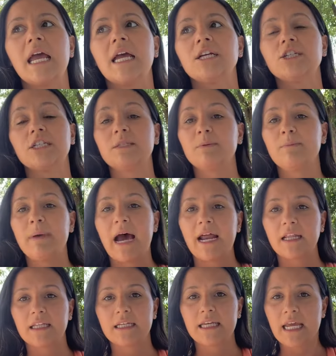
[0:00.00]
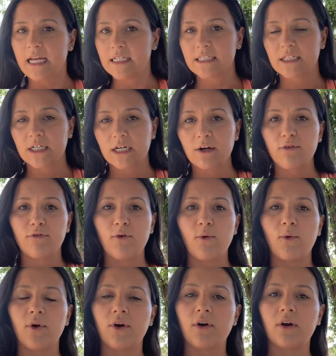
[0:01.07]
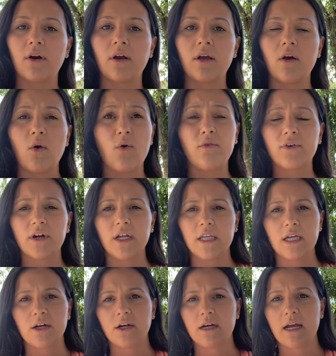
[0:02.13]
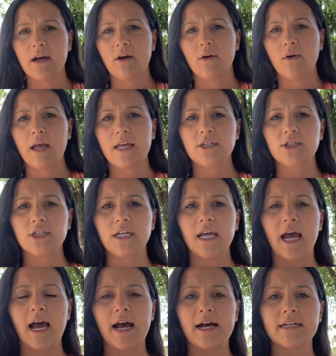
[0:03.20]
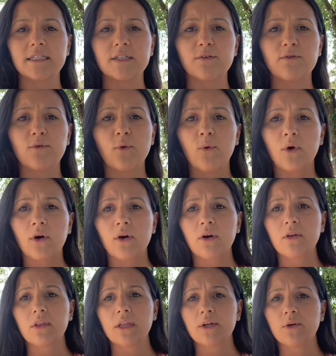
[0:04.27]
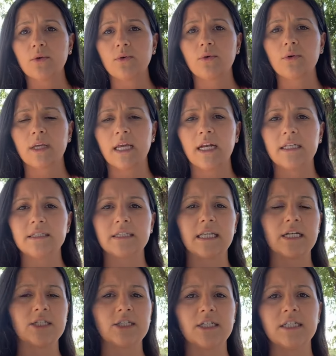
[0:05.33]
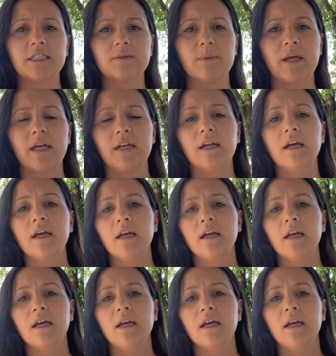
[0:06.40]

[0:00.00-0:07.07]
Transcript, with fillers: She's been battling cancer for over a year now, and she has four little kids that she has been